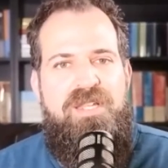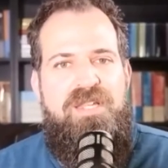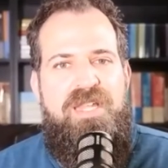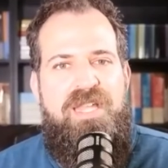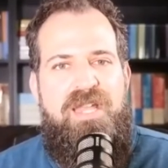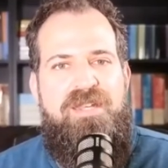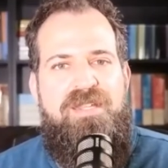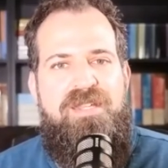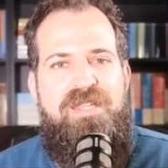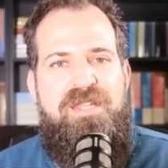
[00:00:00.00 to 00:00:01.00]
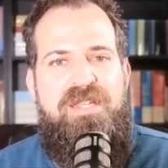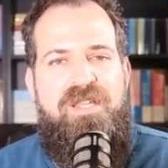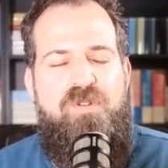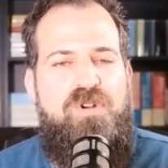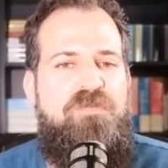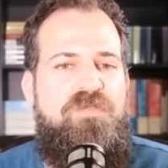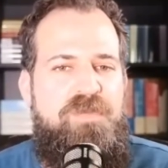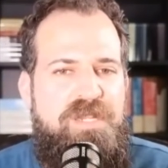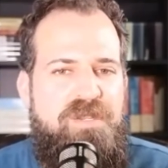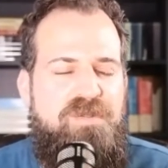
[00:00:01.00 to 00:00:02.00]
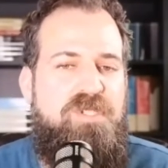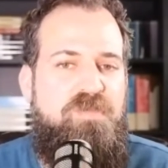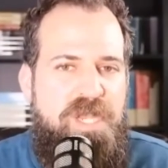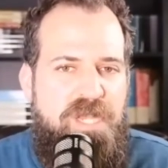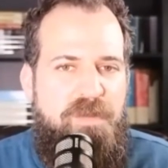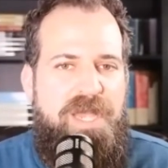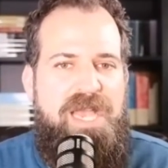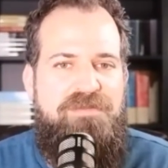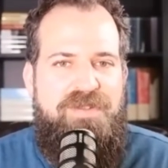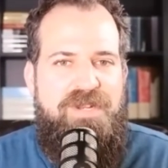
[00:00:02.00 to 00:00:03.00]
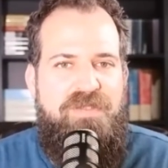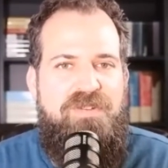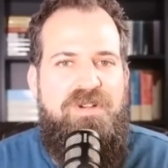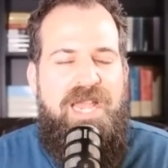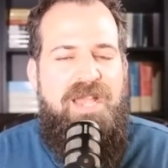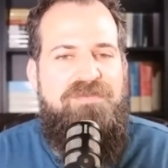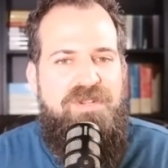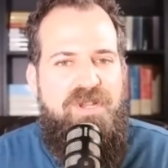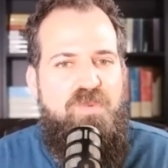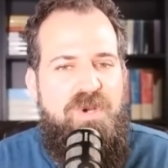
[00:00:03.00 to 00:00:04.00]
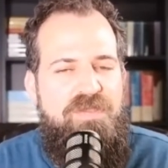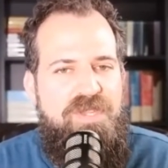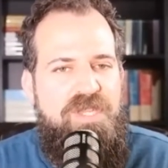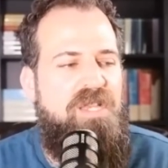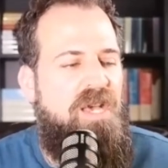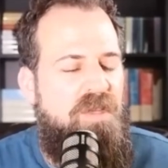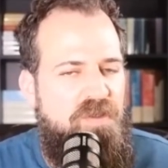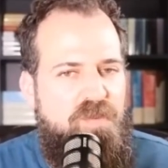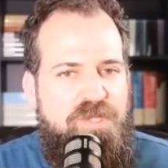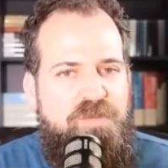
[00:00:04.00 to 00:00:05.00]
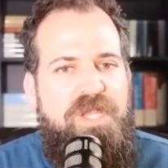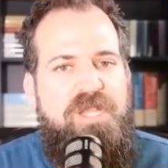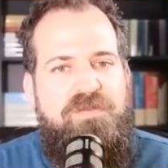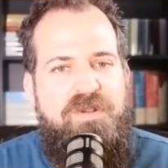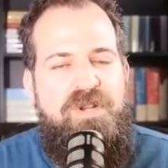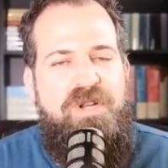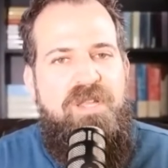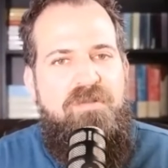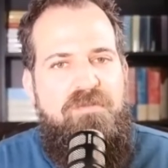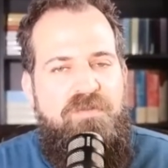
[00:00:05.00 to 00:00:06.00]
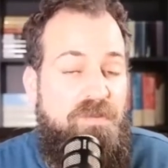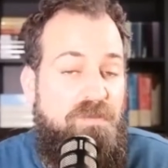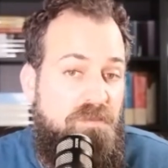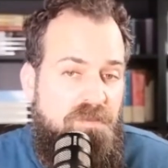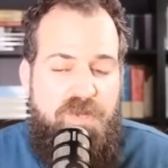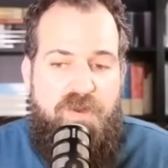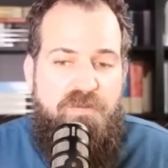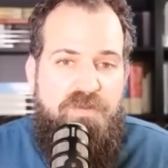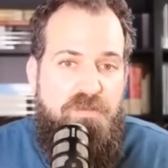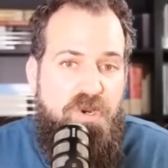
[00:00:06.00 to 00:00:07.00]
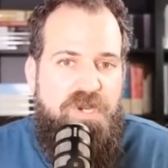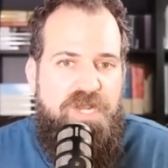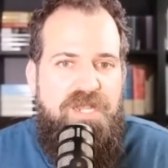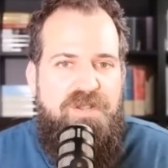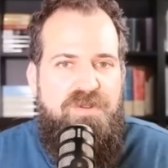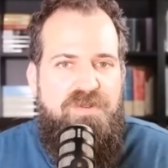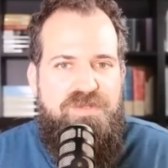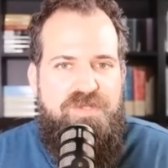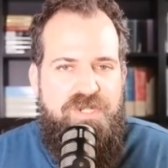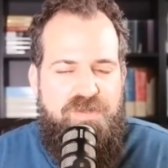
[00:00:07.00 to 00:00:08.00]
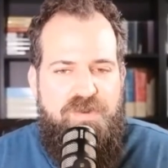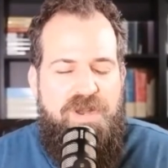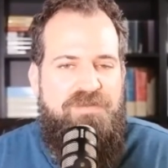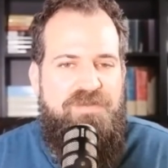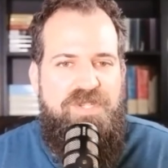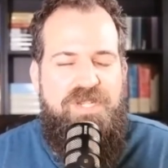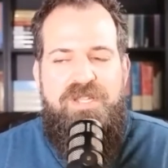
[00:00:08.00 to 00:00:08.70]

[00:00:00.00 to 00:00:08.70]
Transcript: And in order for me to speak on behalf of another, I have to know what the other would speak for Murray, who's just referencing